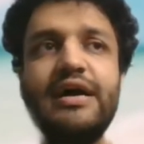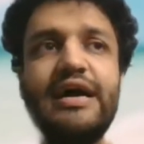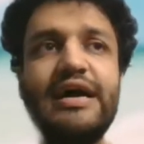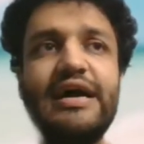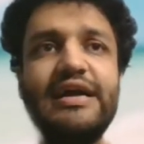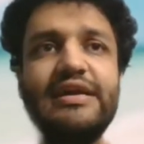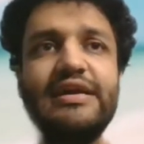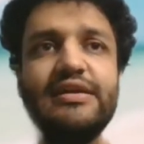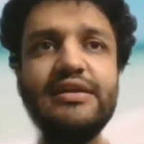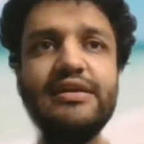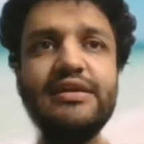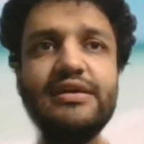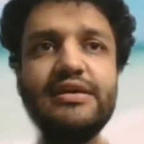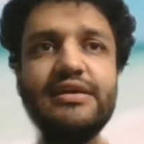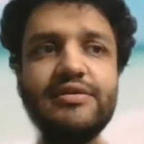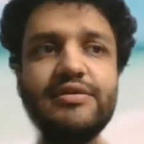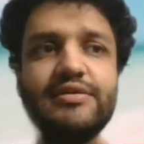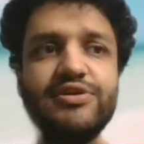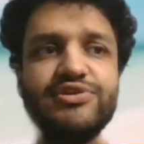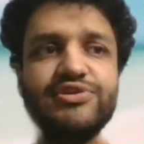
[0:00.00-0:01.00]
And
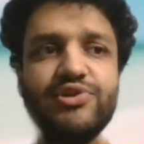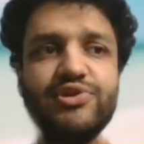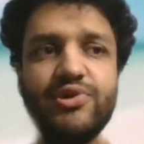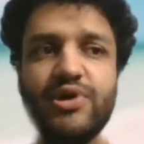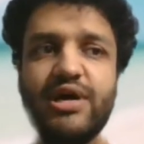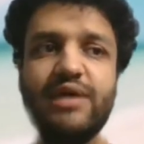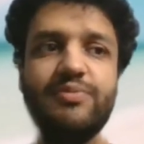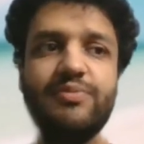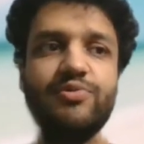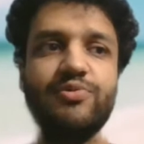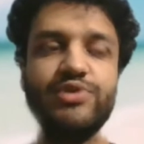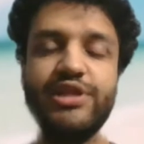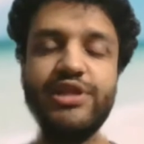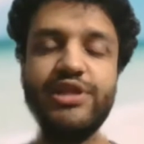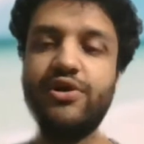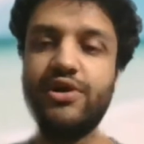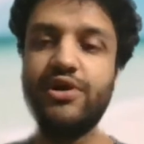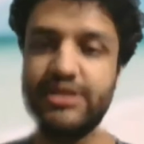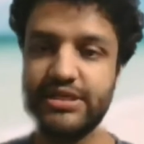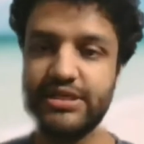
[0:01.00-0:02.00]
you should look up who
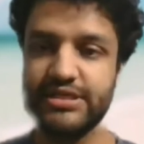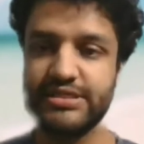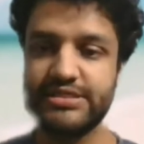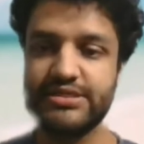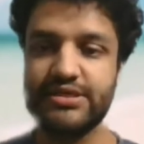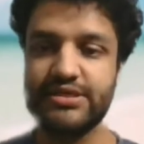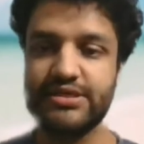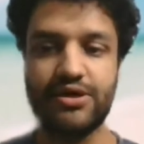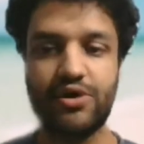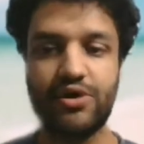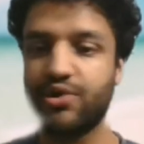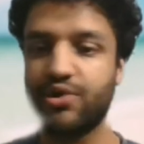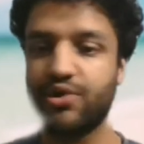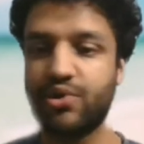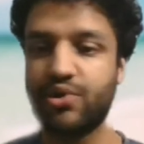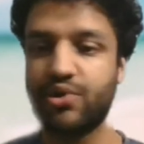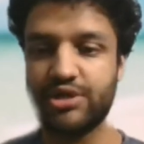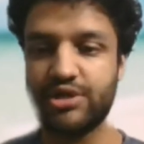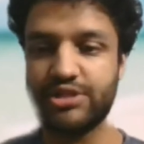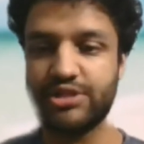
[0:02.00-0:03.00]
the authors or
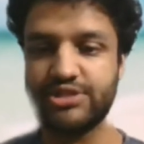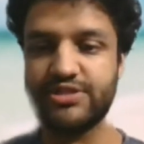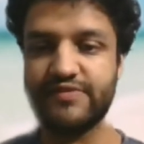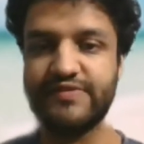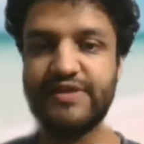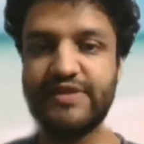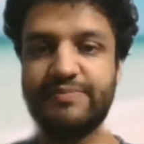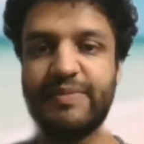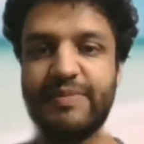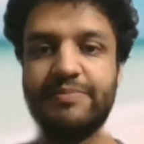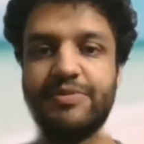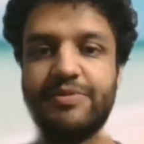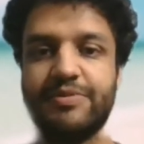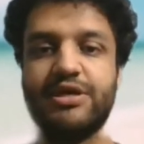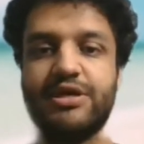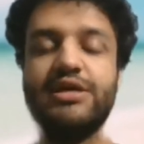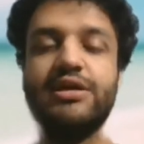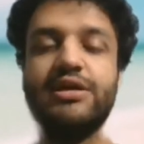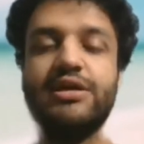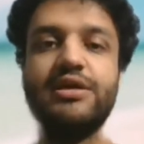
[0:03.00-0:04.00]
co-authors of that
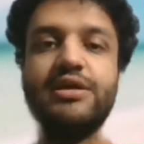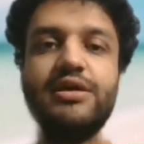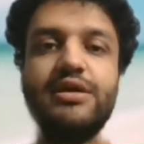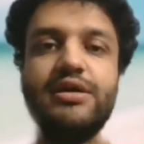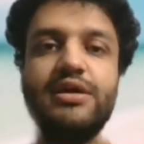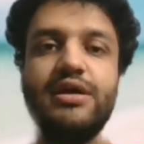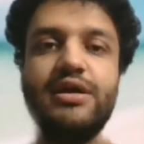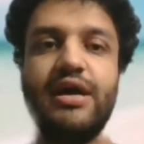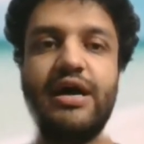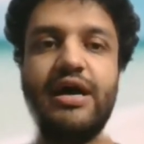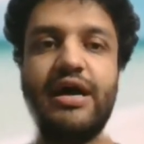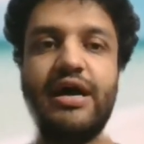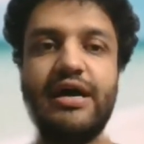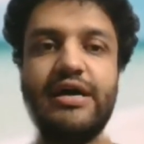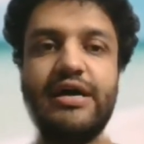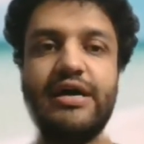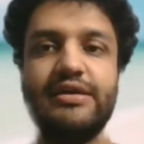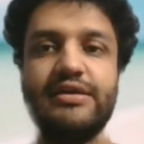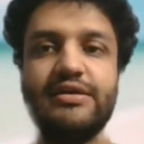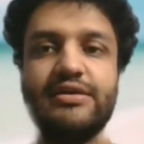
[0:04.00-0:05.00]
paper are.
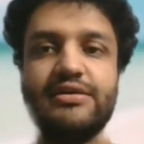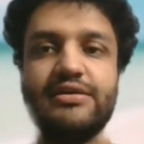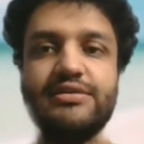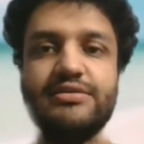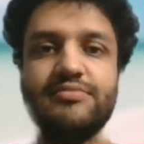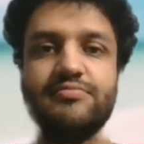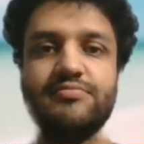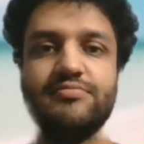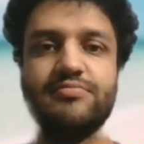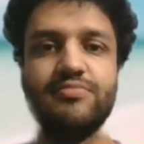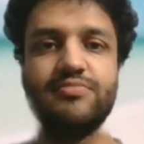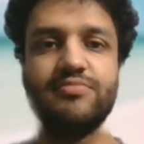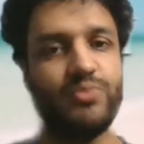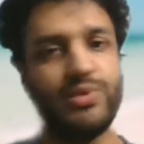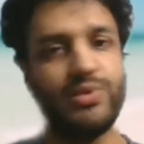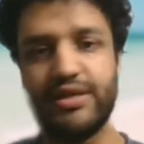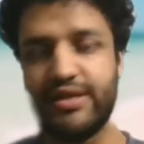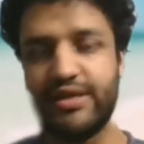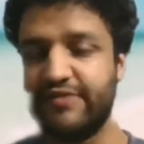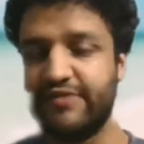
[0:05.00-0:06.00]
And
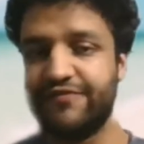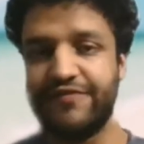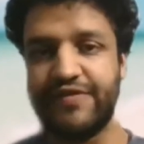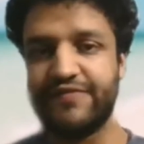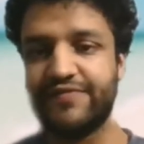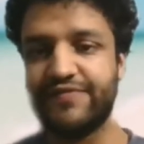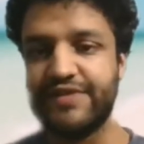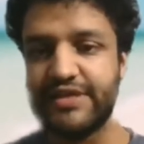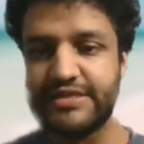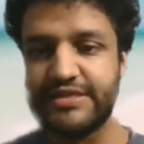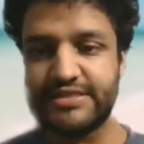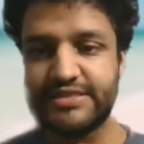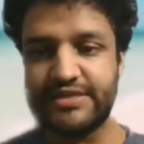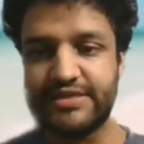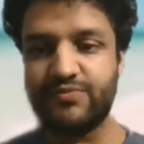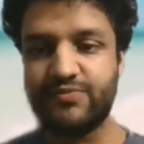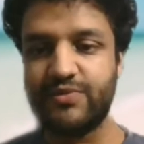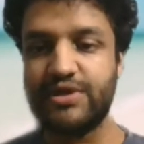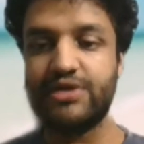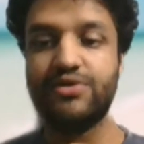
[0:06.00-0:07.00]
well, if there's
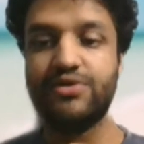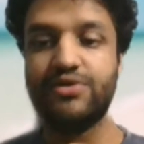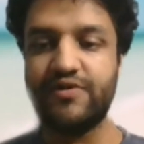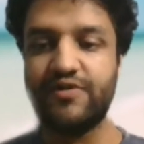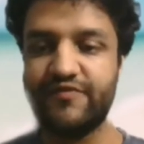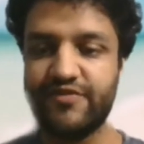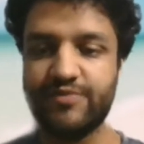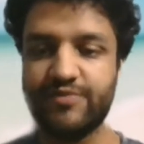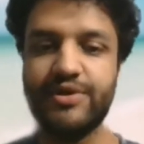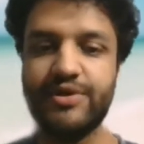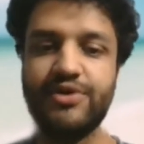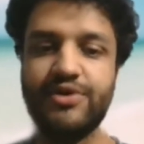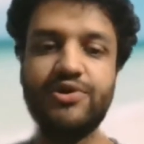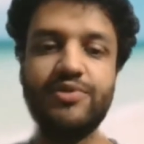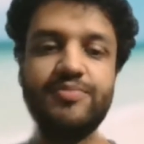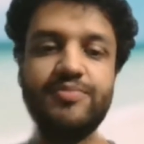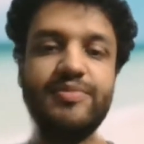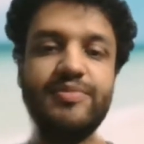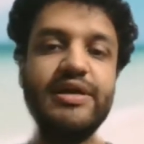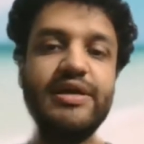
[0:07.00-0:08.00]
someone not from
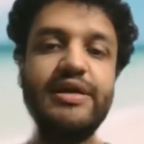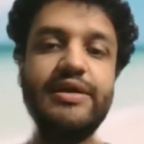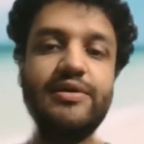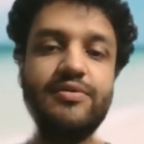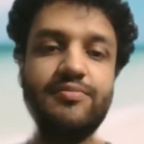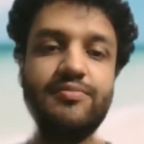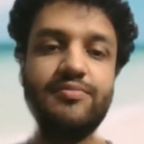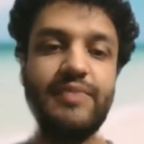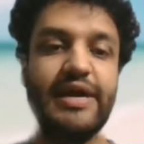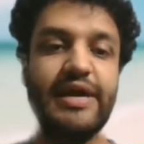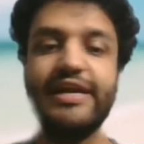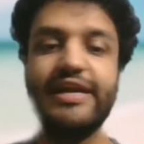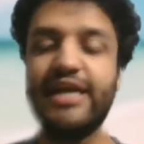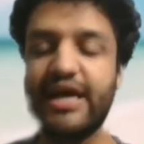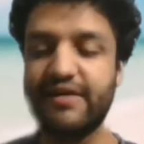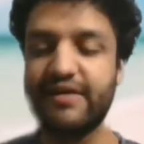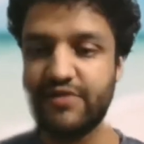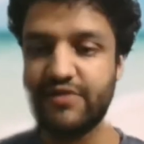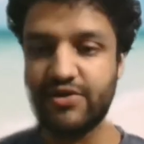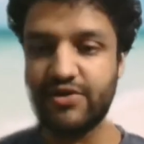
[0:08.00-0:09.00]
Europe, they might
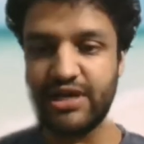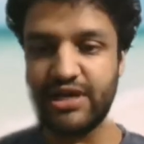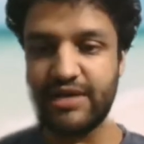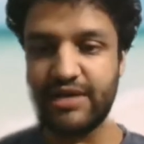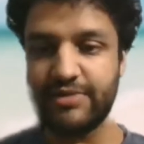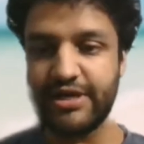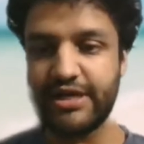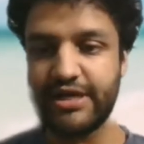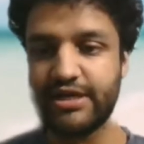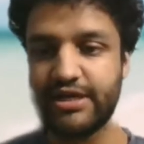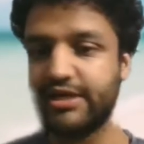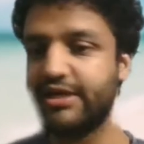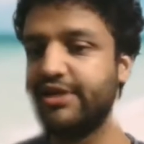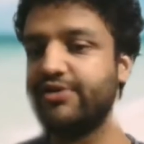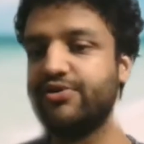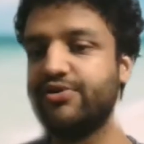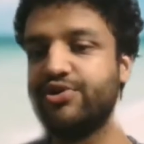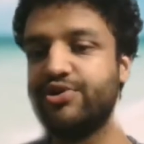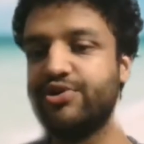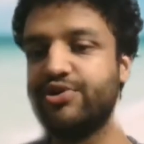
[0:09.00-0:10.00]
have a collaborator
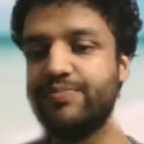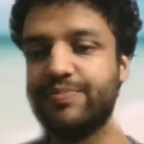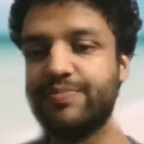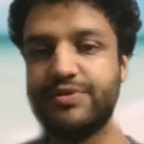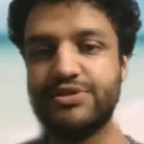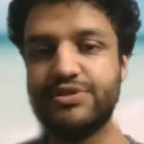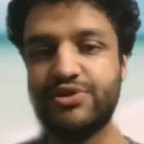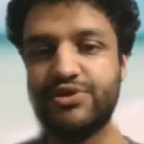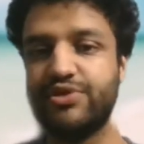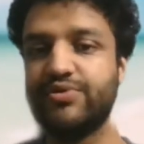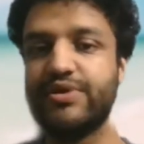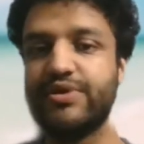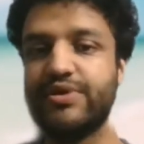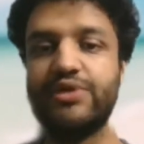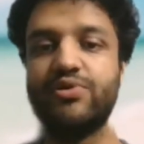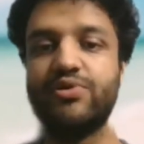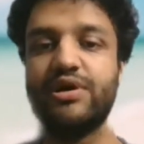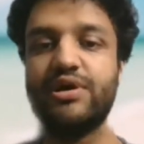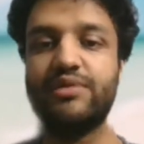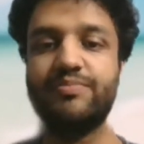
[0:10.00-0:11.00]
in Europe. So you can
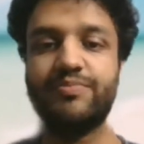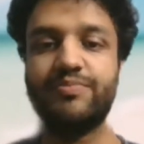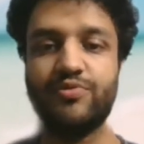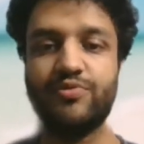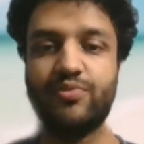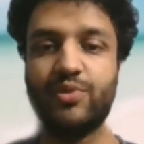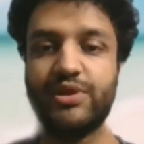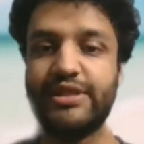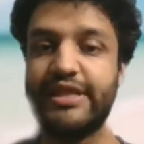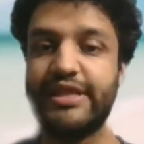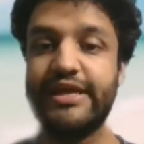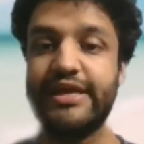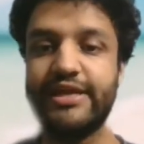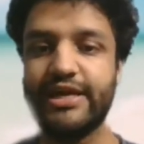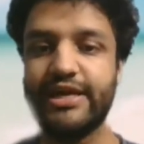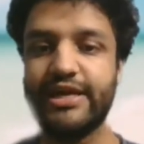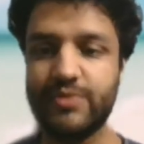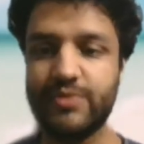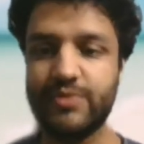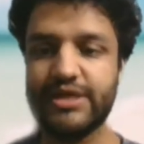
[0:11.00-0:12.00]
look up what their
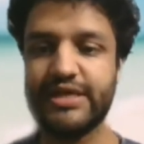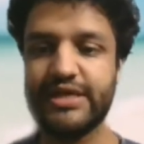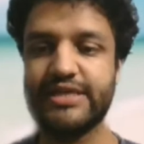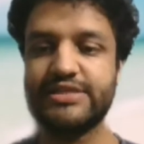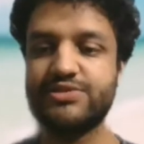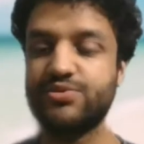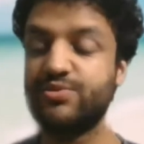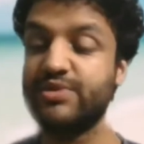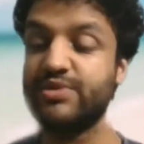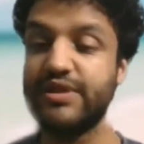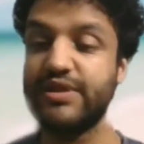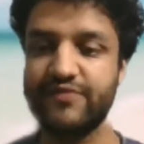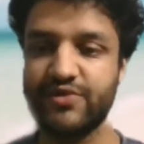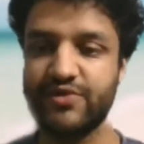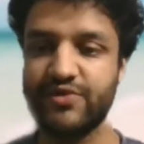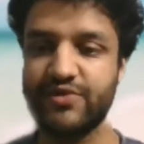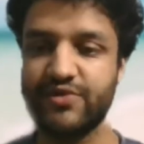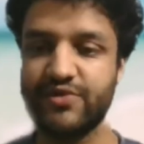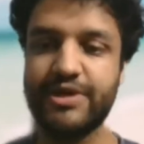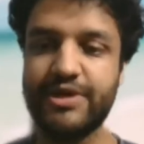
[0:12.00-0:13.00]
network is, who they've
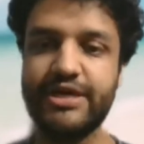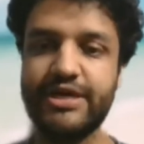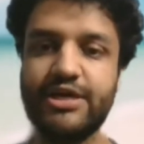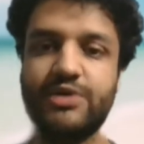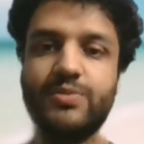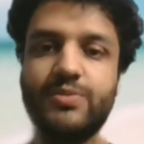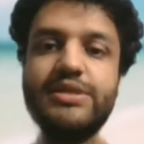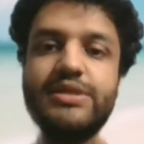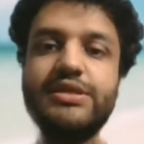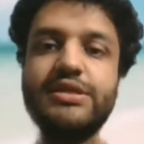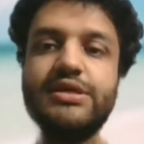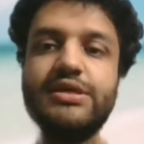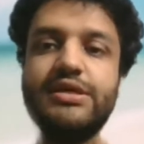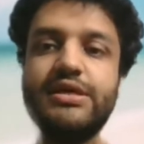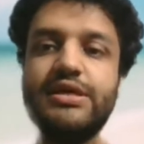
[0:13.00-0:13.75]
collaborated with.